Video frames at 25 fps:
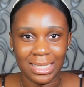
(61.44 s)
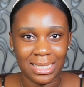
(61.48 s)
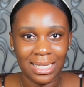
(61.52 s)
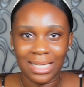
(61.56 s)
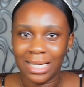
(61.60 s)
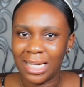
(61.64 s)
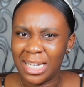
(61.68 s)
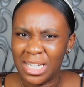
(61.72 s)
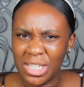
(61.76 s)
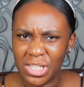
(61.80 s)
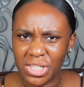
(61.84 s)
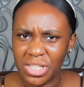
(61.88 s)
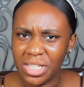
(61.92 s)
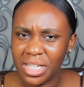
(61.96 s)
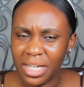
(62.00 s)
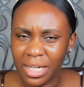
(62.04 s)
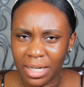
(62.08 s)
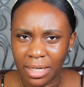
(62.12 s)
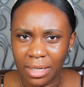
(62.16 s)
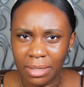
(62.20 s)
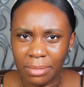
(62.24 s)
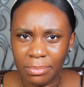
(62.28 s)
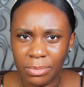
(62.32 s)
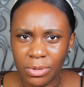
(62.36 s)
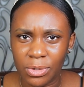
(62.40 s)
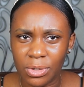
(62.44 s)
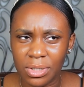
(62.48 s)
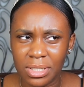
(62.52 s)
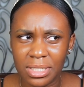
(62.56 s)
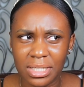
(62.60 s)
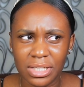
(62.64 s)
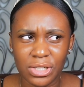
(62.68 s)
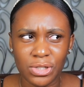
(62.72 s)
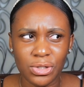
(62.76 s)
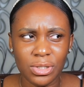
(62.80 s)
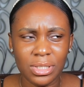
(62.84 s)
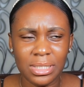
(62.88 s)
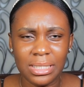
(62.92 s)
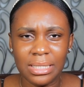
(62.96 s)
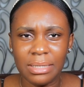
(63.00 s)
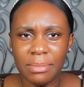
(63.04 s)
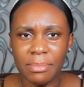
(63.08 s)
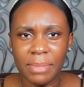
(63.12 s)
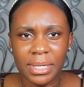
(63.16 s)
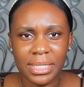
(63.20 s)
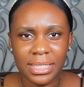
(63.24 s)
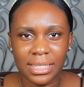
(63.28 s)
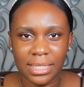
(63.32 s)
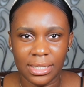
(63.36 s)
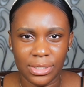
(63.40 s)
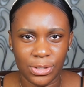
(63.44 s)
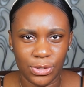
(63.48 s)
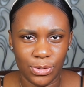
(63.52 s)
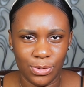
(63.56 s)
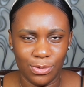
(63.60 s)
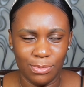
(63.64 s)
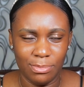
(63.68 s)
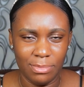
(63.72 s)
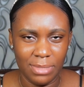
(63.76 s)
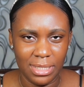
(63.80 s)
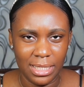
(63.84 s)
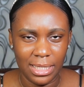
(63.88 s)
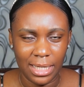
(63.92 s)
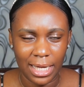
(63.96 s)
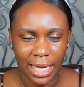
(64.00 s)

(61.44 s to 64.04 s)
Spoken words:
as an engineer because it just didn't make sense to me.